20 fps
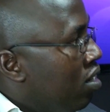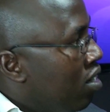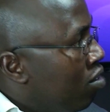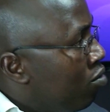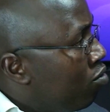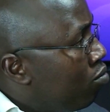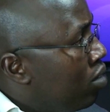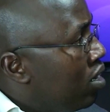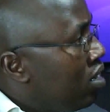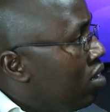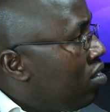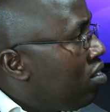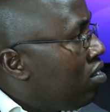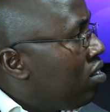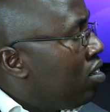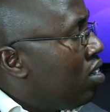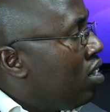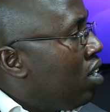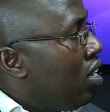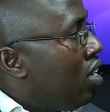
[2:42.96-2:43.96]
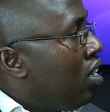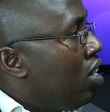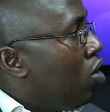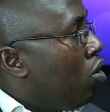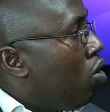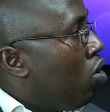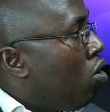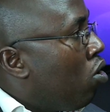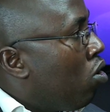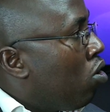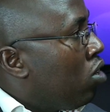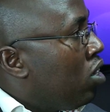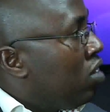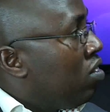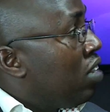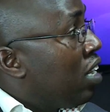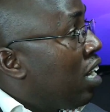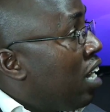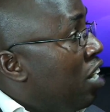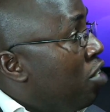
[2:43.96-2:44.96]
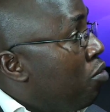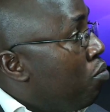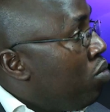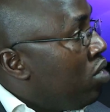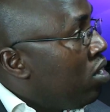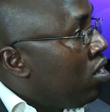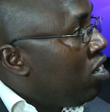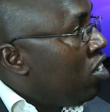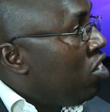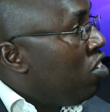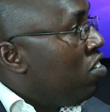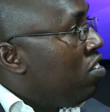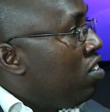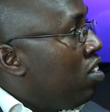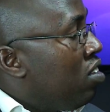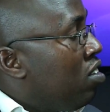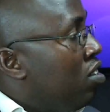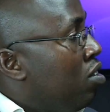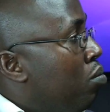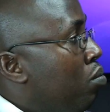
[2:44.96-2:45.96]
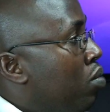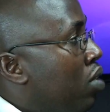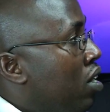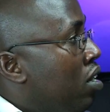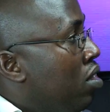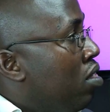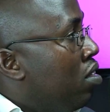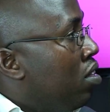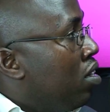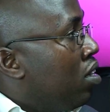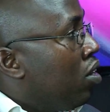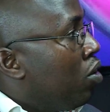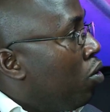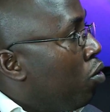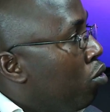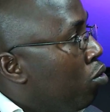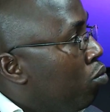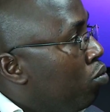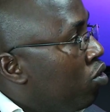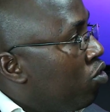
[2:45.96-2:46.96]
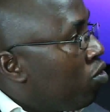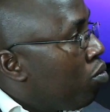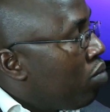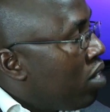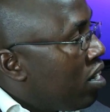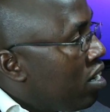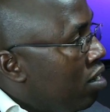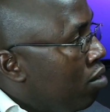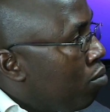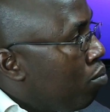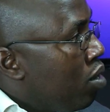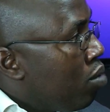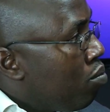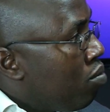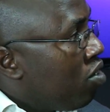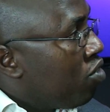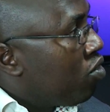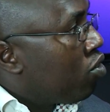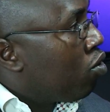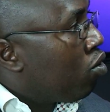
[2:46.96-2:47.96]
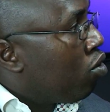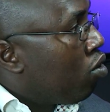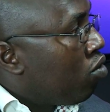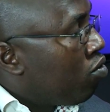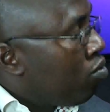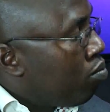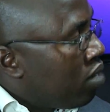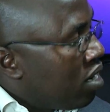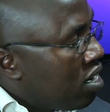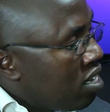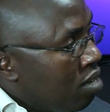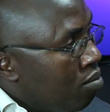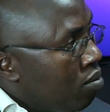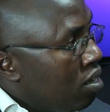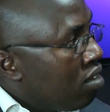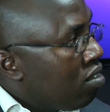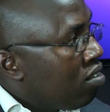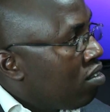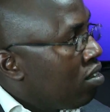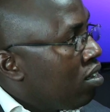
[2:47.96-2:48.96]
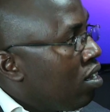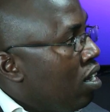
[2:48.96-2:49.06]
government, or it can be initiated by the group of members of parliament.